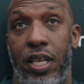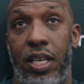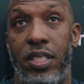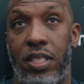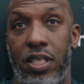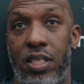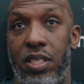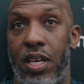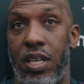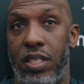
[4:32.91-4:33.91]
He's
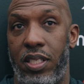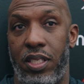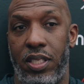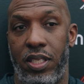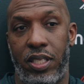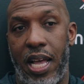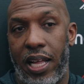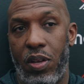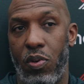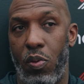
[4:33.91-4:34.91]
done
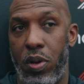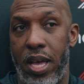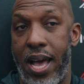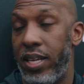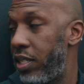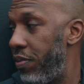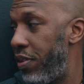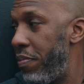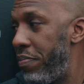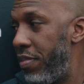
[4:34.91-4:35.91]
exactly what we ask of
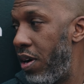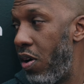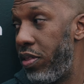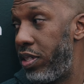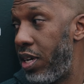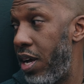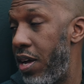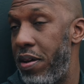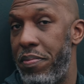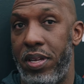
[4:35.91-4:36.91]
him all the
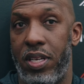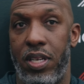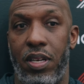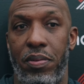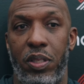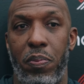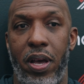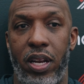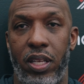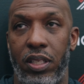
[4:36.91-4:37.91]
time, and he's
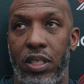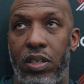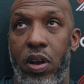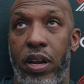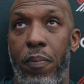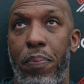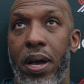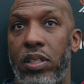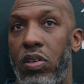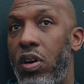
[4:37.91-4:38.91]
made a great
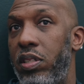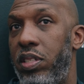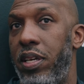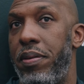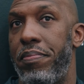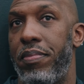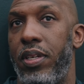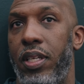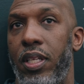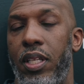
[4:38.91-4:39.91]
impact on our team.
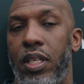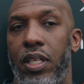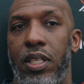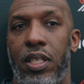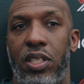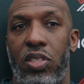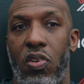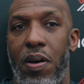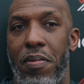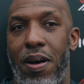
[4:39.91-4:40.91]
And
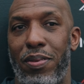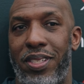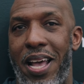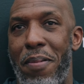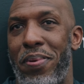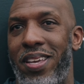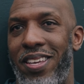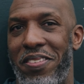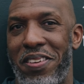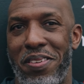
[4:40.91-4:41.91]
so I was happy,
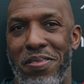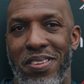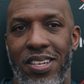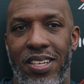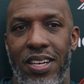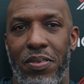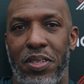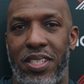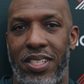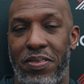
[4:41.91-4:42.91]
you know. That
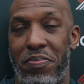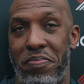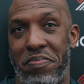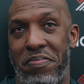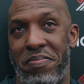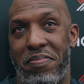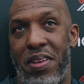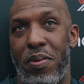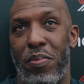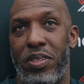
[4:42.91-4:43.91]
was
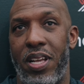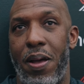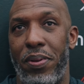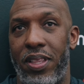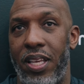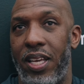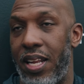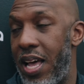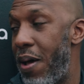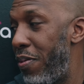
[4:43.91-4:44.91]
maybe the most happy thing
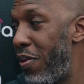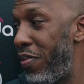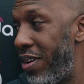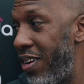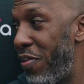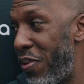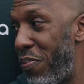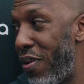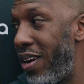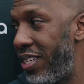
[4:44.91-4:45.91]
to happen over the
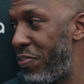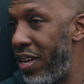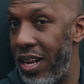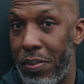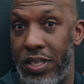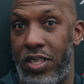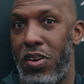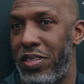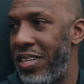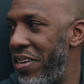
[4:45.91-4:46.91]
break is being able to
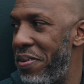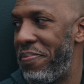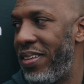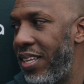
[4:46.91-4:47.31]
talk to him